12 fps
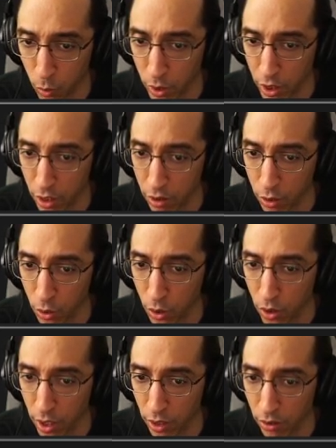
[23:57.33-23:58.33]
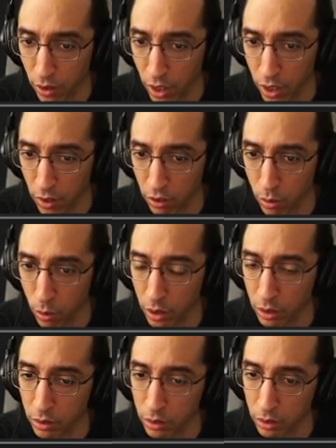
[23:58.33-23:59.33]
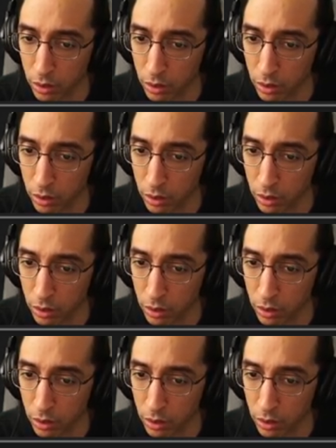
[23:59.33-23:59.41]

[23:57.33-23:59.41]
we can do things like this one